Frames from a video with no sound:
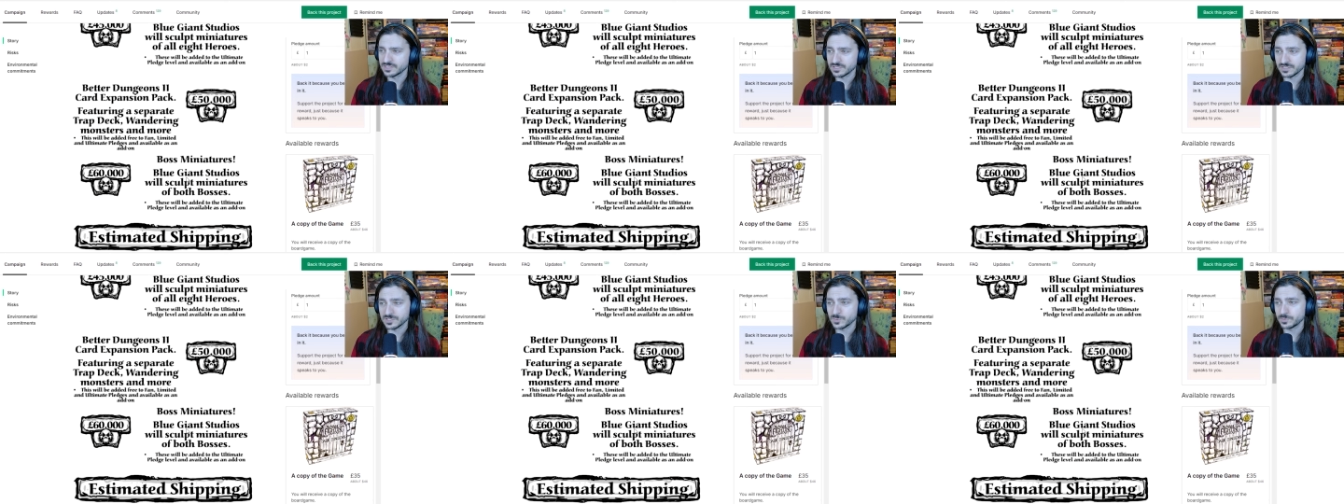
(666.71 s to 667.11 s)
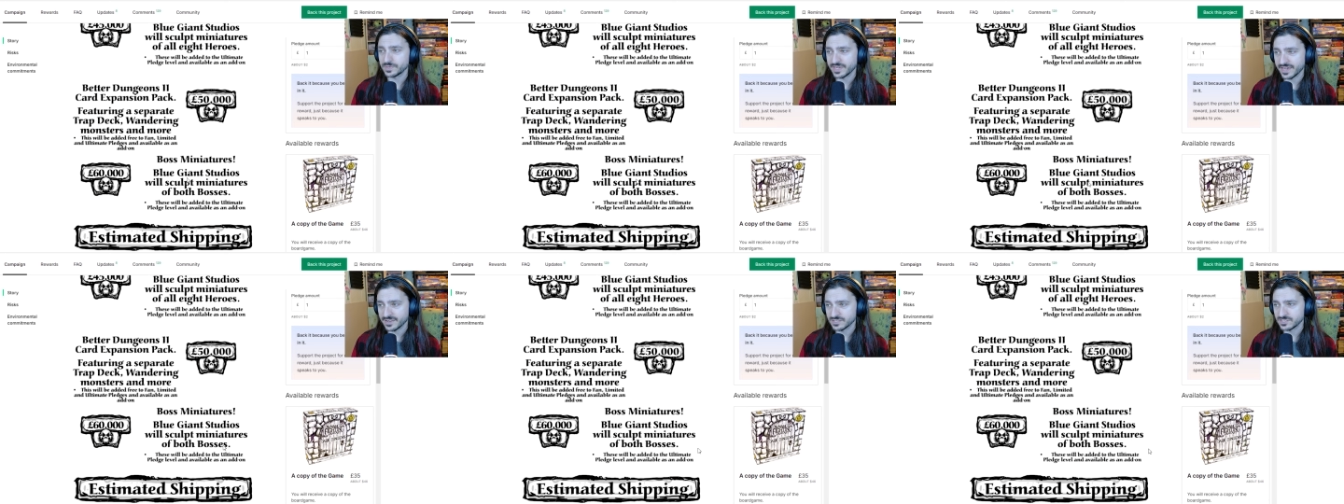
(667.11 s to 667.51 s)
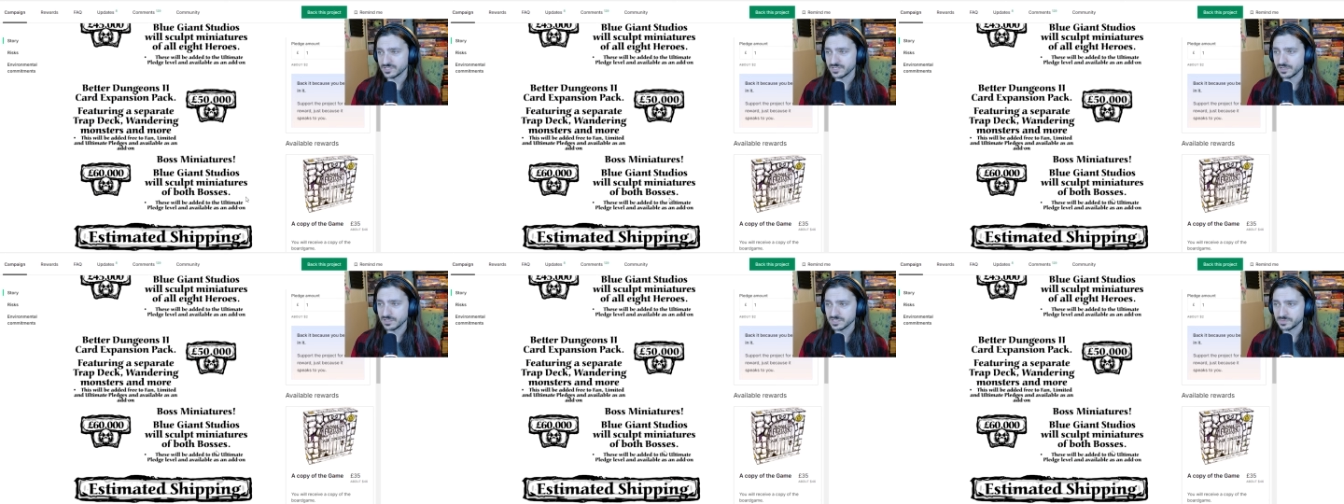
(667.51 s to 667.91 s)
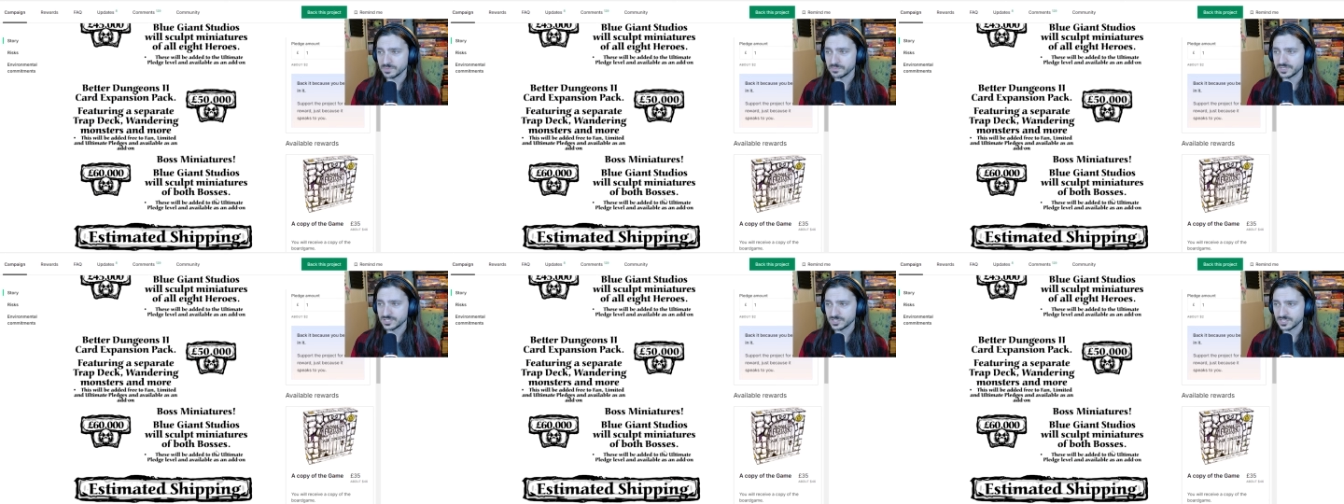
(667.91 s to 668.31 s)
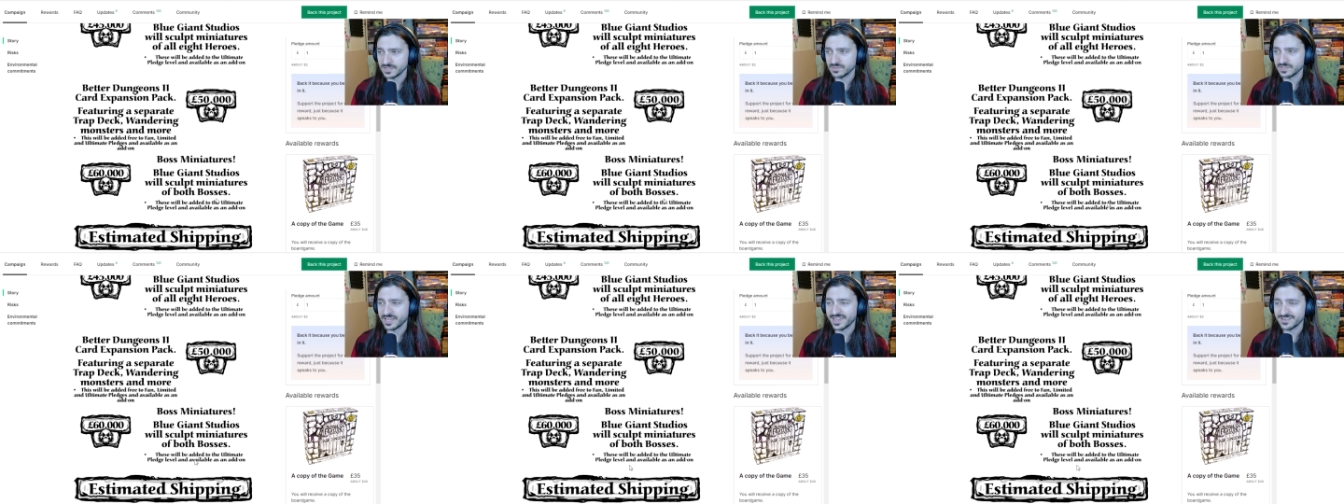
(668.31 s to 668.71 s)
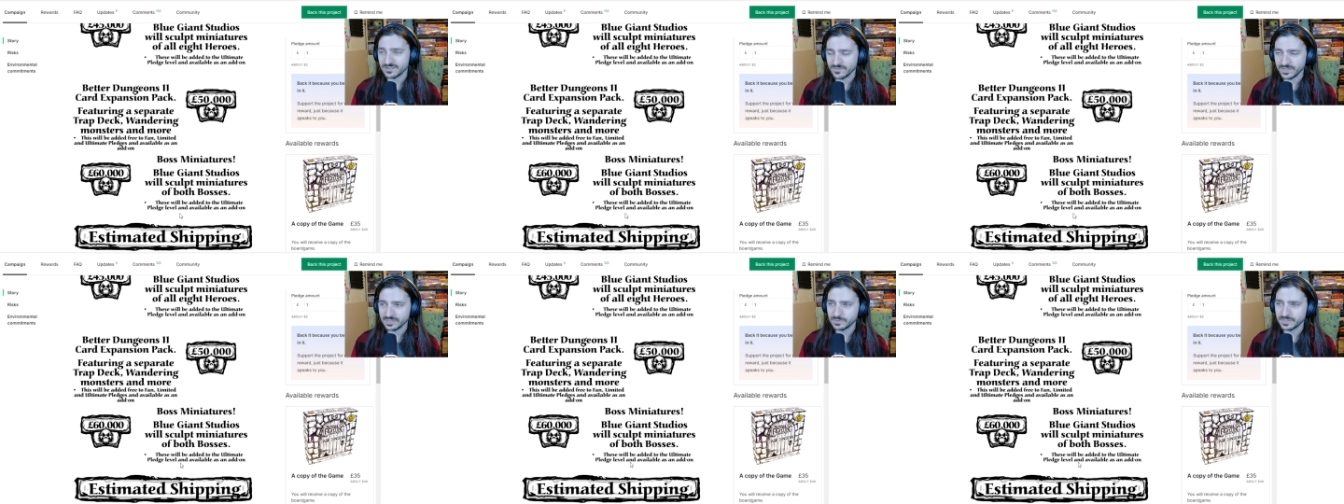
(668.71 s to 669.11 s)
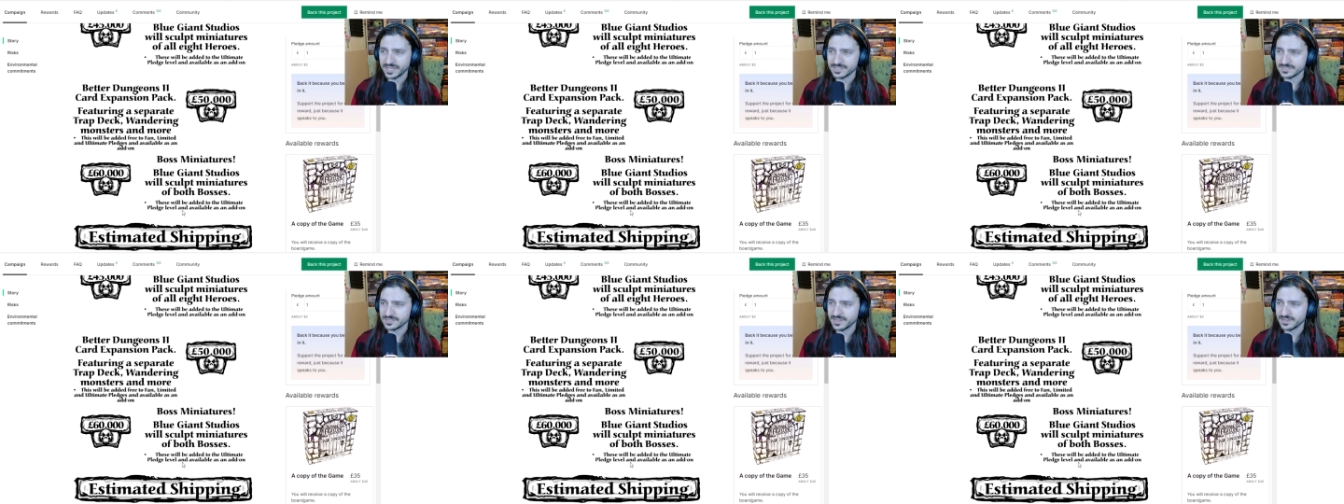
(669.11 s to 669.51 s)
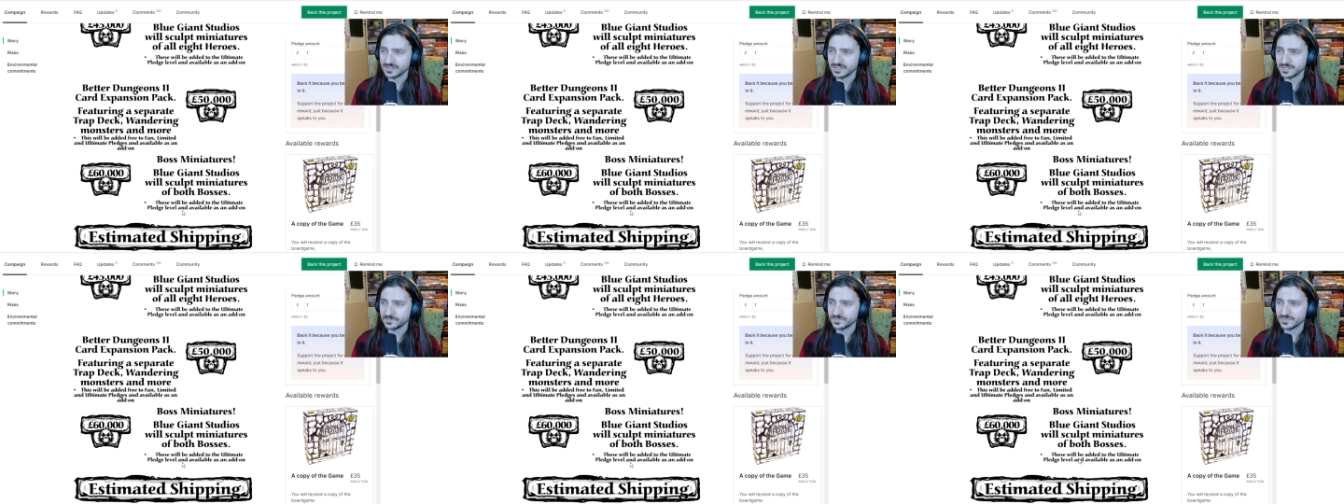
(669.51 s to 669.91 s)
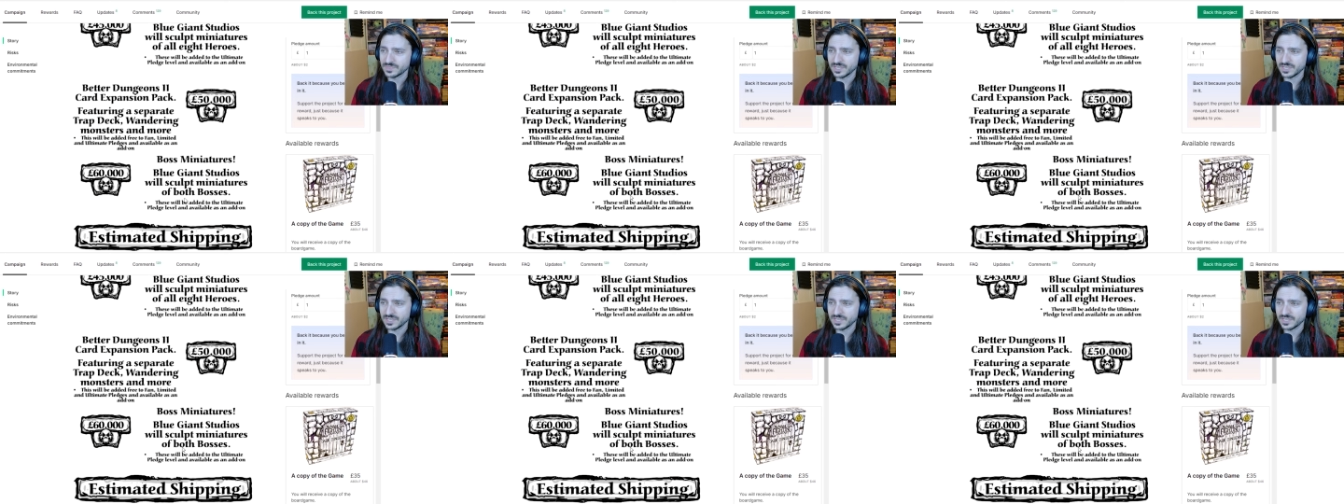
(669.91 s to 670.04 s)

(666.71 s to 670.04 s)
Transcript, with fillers: This will be added to the ultimate pledge level and available as an add-on